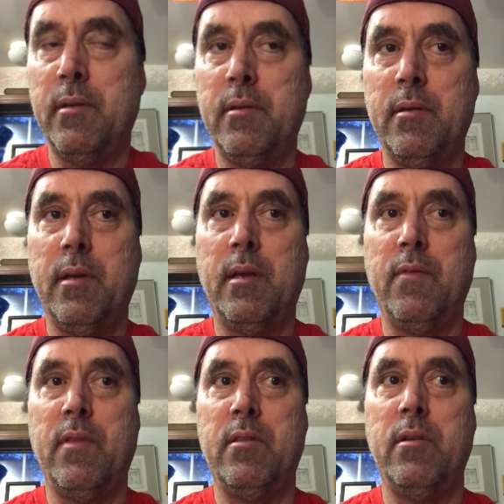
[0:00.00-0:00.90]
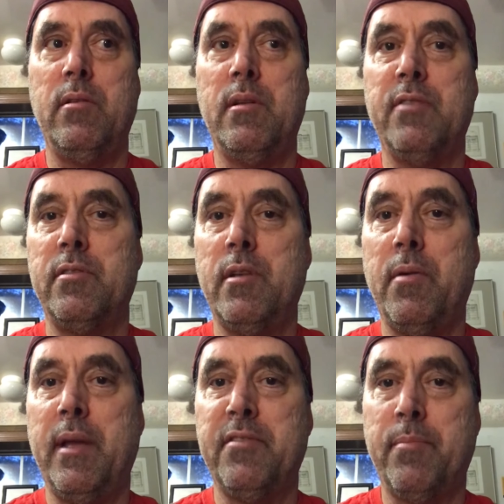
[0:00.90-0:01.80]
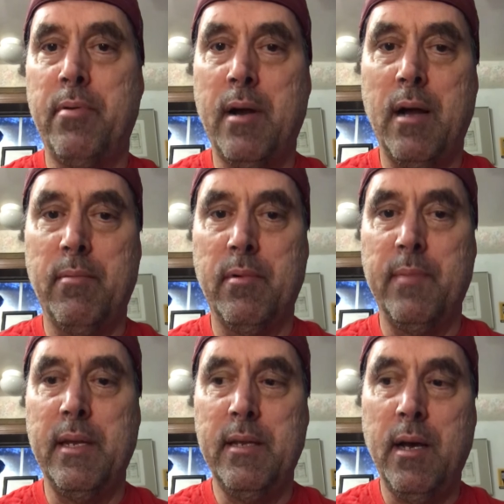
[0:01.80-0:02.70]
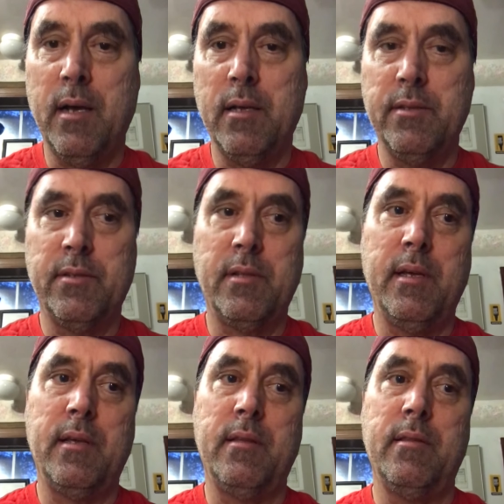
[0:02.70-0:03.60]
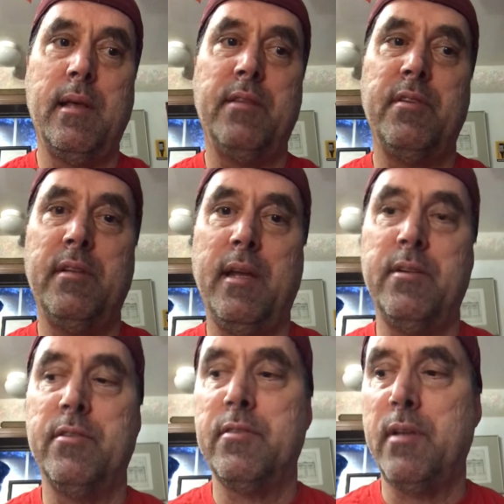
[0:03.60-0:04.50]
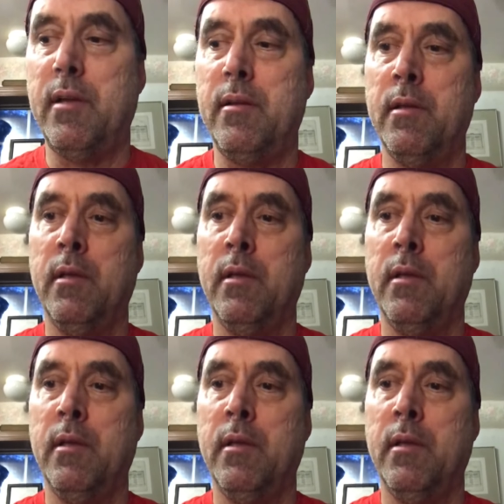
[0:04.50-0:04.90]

You know, like if the dude doesn't know he has a problem, he does. Like that's a danger sign.